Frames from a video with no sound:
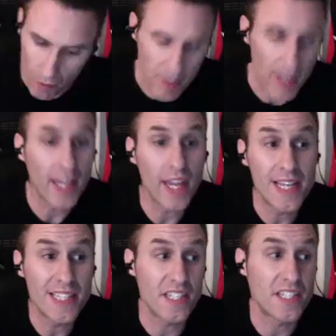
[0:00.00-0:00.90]
Big
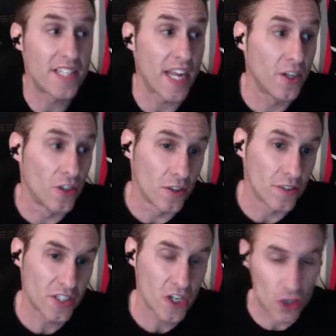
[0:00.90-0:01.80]
E's
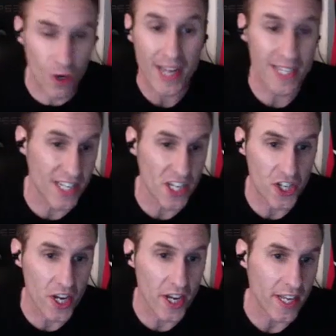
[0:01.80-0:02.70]
singles
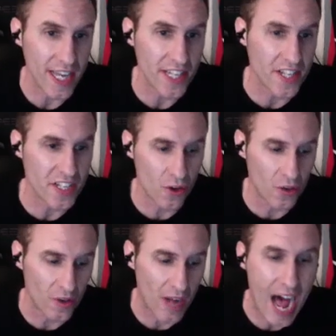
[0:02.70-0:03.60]
transition into this
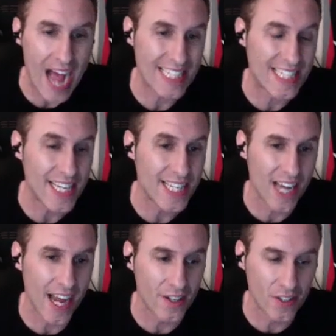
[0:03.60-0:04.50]
whole IC
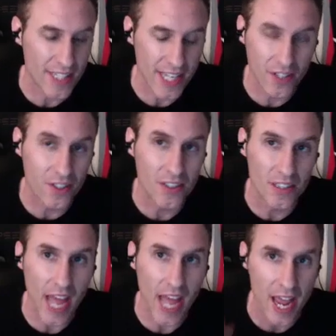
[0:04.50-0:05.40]
title
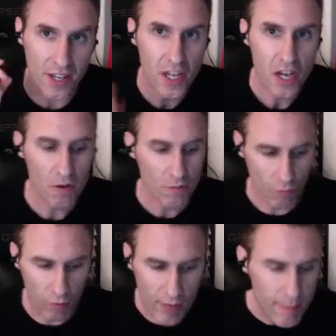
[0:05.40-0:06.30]
deal and
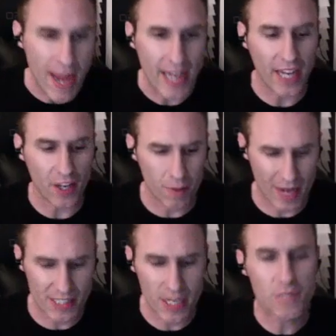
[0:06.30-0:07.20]
remaking,
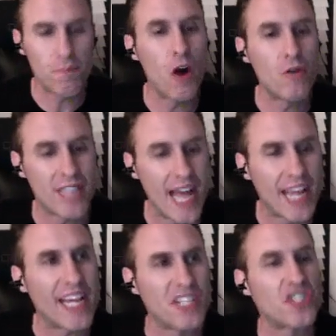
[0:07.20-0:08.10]
because his post, I
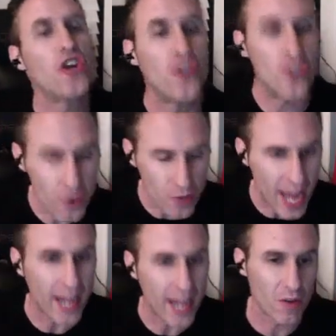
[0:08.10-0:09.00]
guess, New
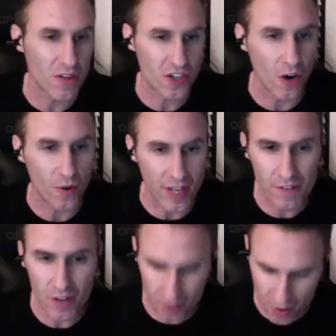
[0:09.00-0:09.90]
Day persona,
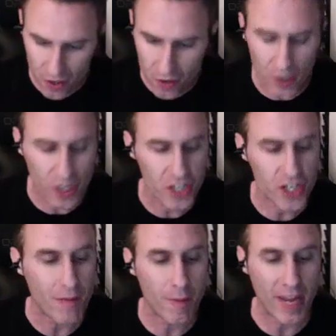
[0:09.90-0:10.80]
even though they're doing a good
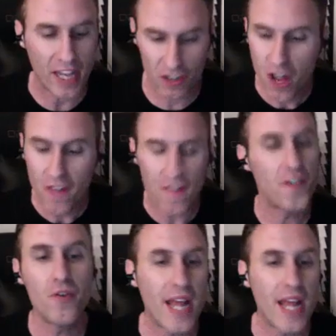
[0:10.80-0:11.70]
job of making it clear that the
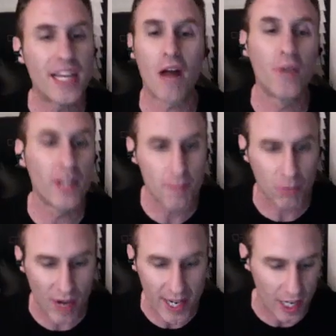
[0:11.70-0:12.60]
New Day did not really
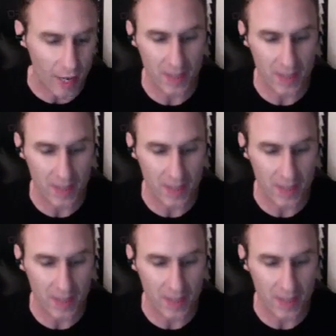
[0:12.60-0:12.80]
break up.